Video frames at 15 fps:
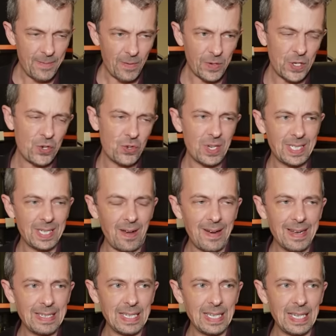They've obviously tried to
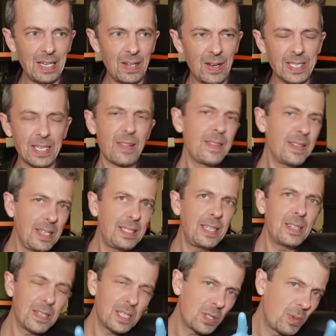idealize. I think they
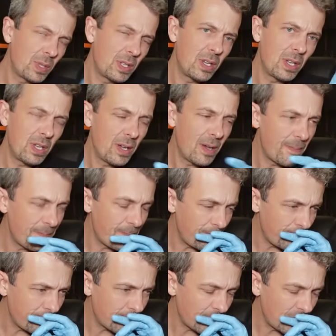did this with the,
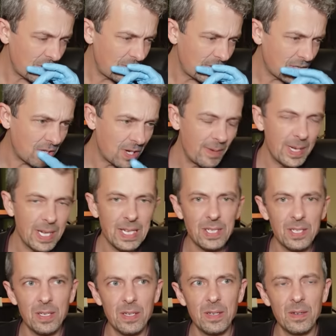um, with the
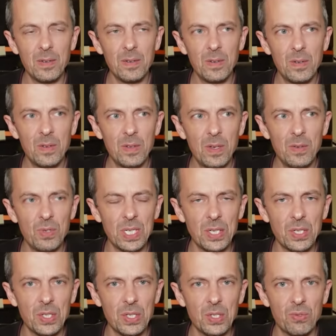Terminator
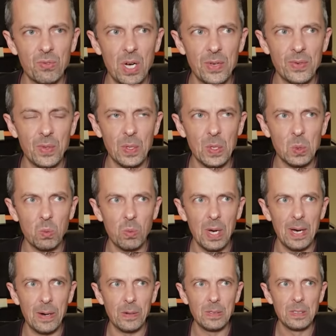resistance rifle as
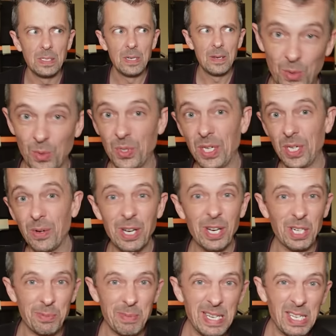well, which also
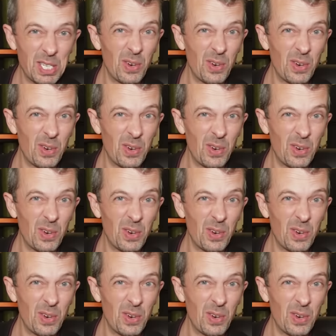irked me.